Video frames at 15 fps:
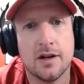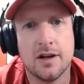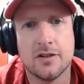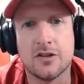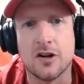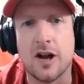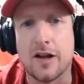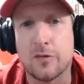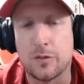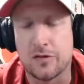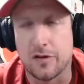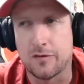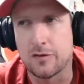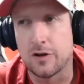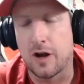Tonight,
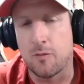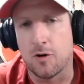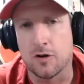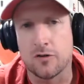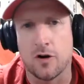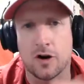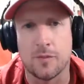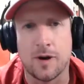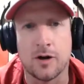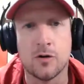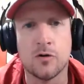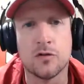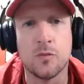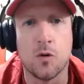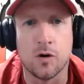specifically, I want to talk about
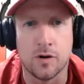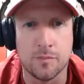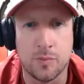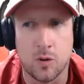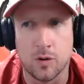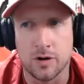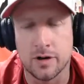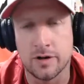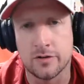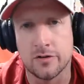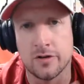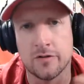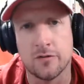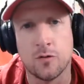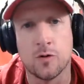who's more important to
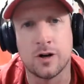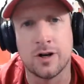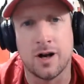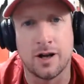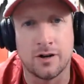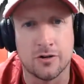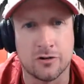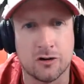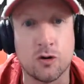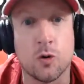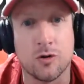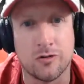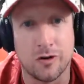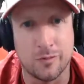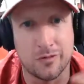the 49ers'
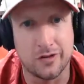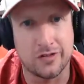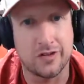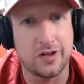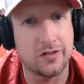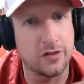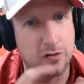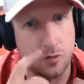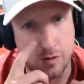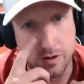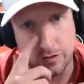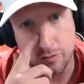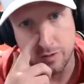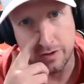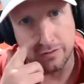short-term success in
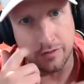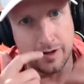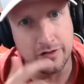2023.